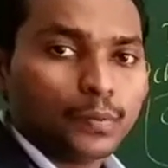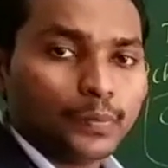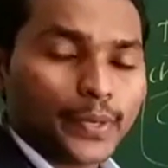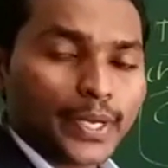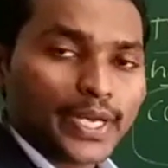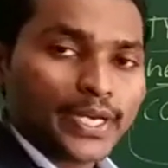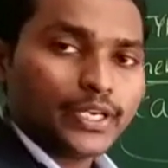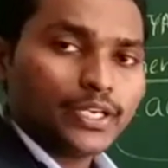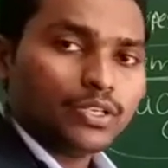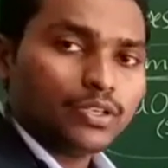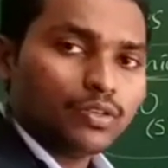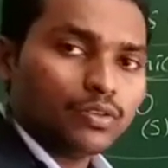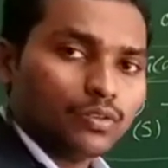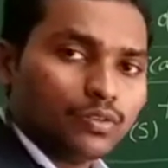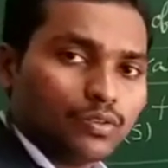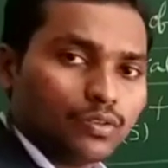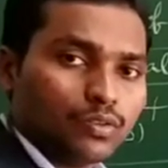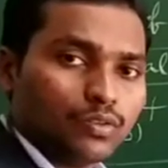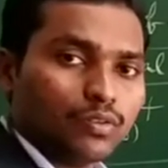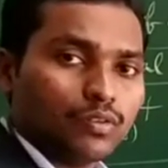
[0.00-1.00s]

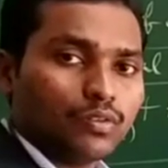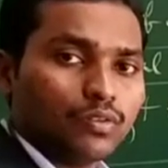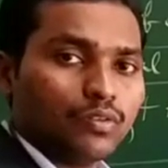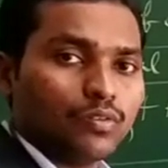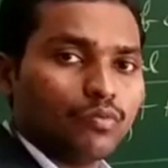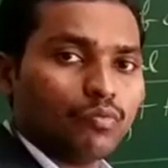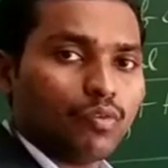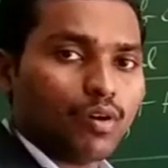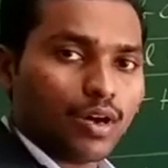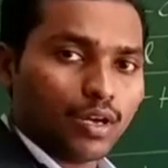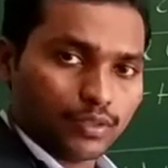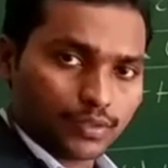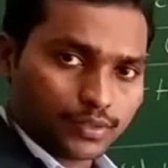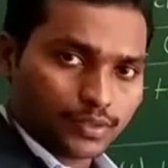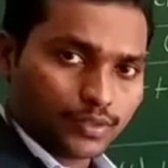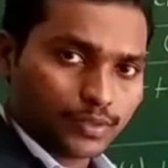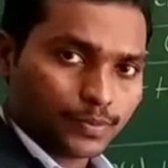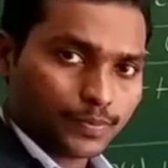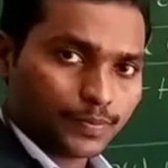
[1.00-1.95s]
paint walls.